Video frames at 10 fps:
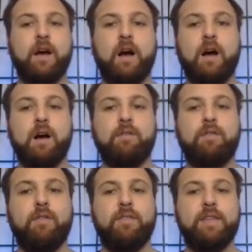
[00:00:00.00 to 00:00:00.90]
of
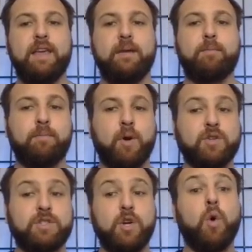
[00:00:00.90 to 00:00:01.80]
the
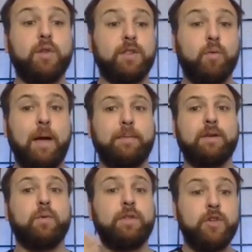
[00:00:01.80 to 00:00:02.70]
person holding the
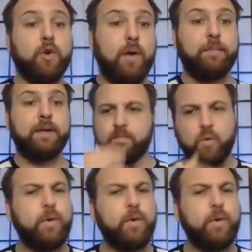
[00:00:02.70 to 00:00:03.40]
weapon with your weapon.